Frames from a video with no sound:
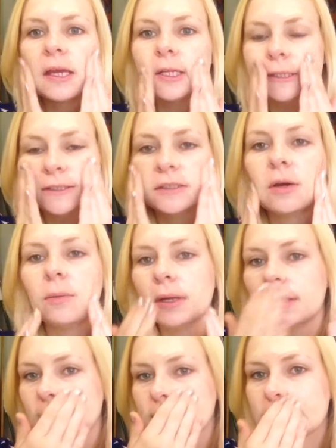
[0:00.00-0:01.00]
And so
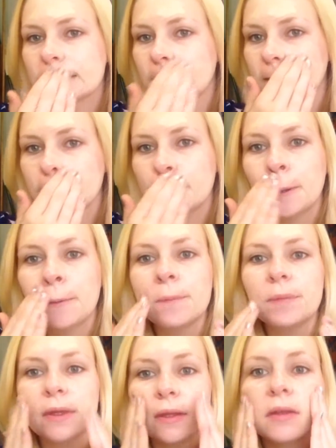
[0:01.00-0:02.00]
what this is going to do
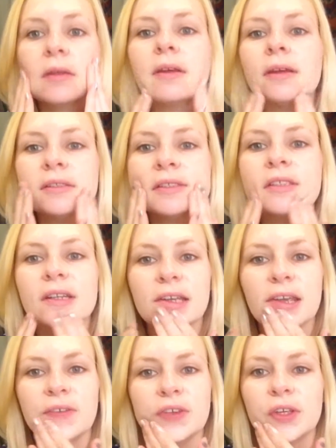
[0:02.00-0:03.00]
is it's going
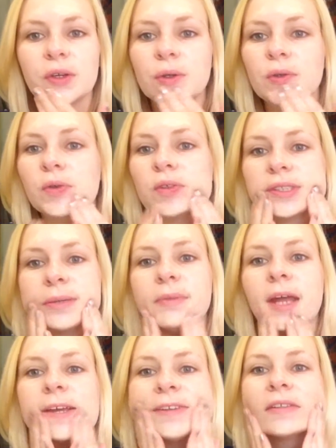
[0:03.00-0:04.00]
to give you
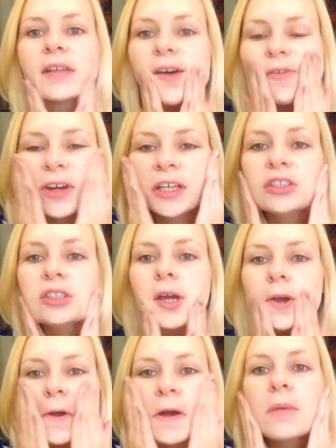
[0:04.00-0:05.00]
some nice coverage,
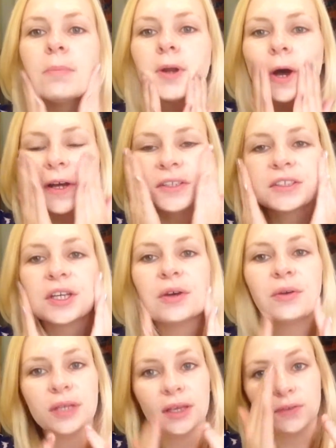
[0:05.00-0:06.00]
but
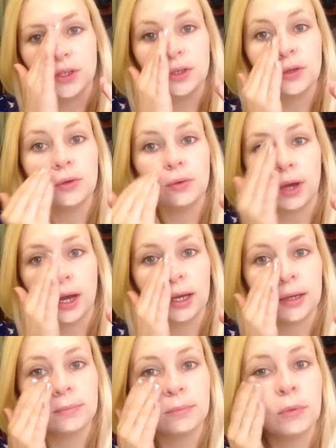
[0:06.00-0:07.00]
also give you
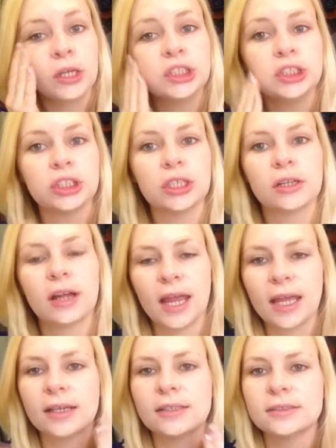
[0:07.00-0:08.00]
moisture,
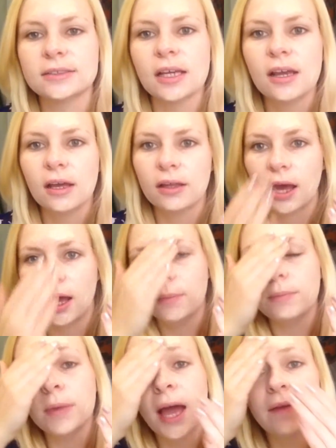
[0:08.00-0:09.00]
and
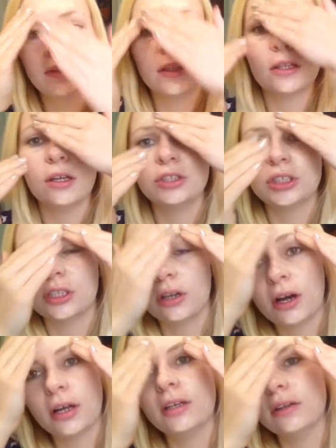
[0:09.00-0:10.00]
having the lotion
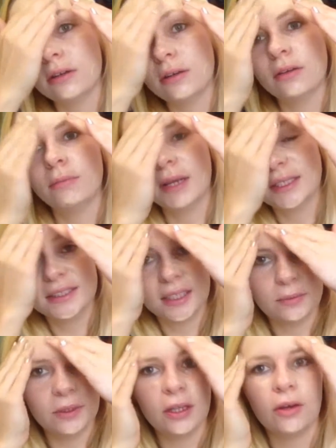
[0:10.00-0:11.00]
on mixed
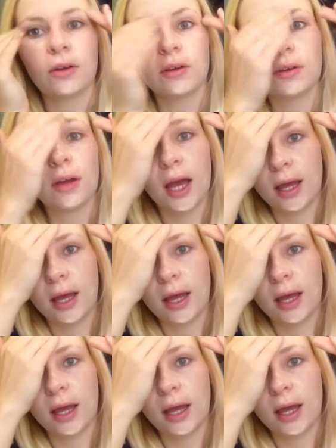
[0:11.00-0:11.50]
in with your